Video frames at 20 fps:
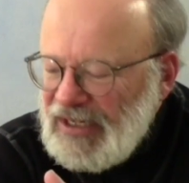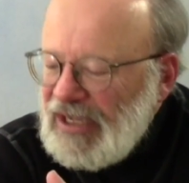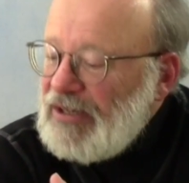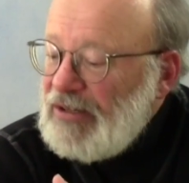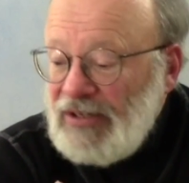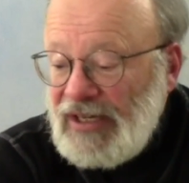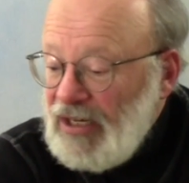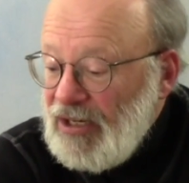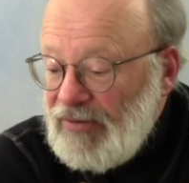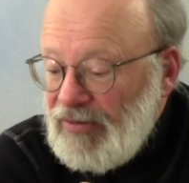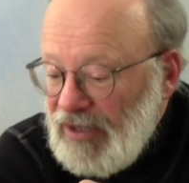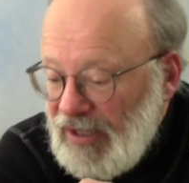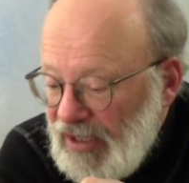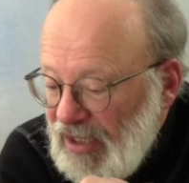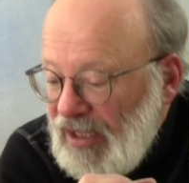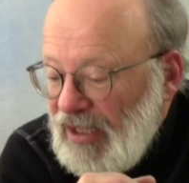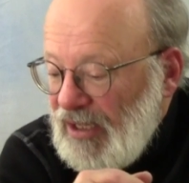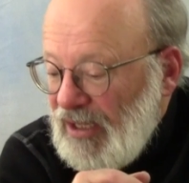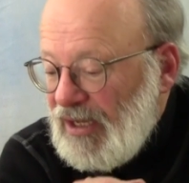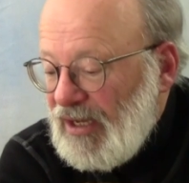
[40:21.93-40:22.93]
And anyway,
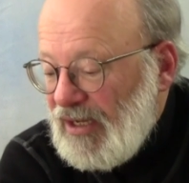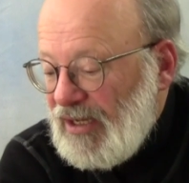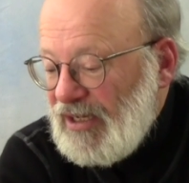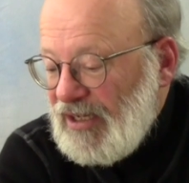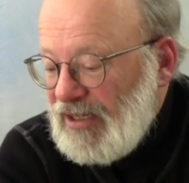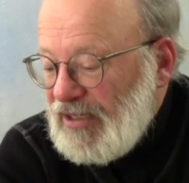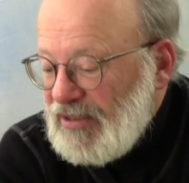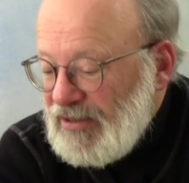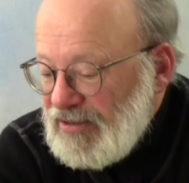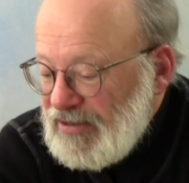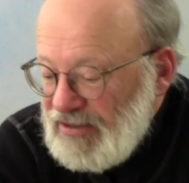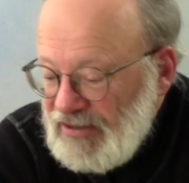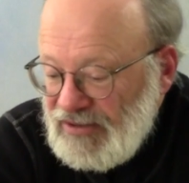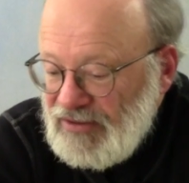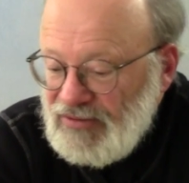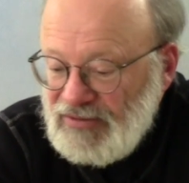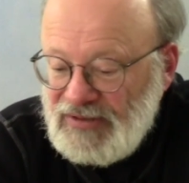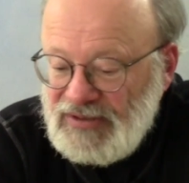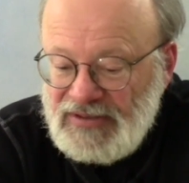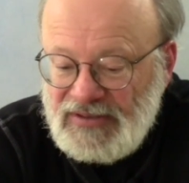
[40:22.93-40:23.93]
you know,